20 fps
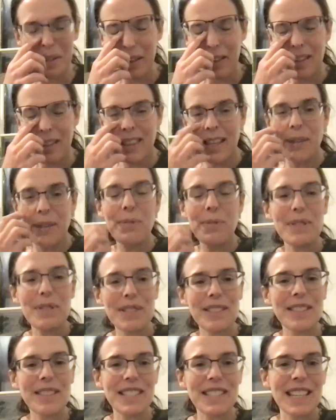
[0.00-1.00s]
that would
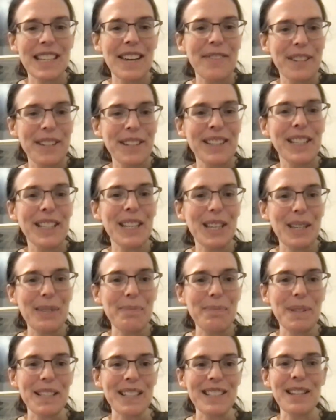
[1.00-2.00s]
definitely
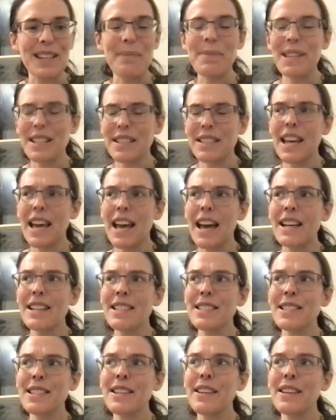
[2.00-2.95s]
be something to ask